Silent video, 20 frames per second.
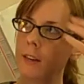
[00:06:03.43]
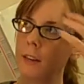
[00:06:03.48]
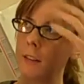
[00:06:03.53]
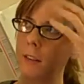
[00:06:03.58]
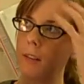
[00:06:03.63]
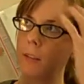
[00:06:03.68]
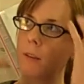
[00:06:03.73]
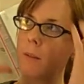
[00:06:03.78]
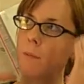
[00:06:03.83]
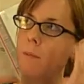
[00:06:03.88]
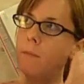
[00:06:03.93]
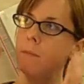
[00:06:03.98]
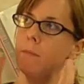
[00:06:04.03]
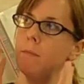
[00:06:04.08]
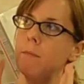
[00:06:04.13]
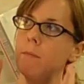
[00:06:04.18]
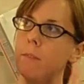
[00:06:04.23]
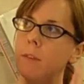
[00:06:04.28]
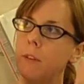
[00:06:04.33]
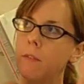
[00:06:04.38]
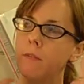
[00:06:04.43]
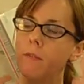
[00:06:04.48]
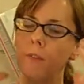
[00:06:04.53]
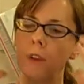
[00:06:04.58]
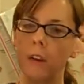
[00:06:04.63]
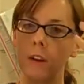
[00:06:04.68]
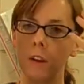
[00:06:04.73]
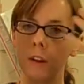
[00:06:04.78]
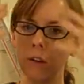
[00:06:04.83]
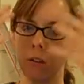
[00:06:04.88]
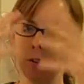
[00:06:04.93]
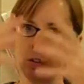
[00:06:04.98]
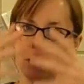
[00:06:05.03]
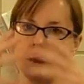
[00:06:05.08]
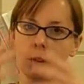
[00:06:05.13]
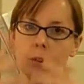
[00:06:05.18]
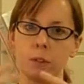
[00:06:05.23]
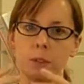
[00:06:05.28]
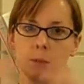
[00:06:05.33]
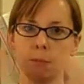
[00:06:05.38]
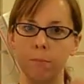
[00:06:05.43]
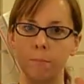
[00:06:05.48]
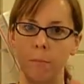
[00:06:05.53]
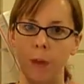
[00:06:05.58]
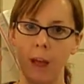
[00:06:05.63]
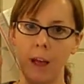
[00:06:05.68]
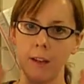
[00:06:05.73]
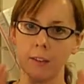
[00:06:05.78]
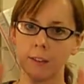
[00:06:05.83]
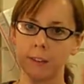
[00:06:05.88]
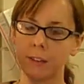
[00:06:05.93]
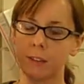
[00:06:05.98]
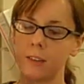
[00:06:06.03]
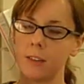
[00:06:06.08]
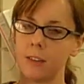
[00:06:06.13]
and the figure looks masked,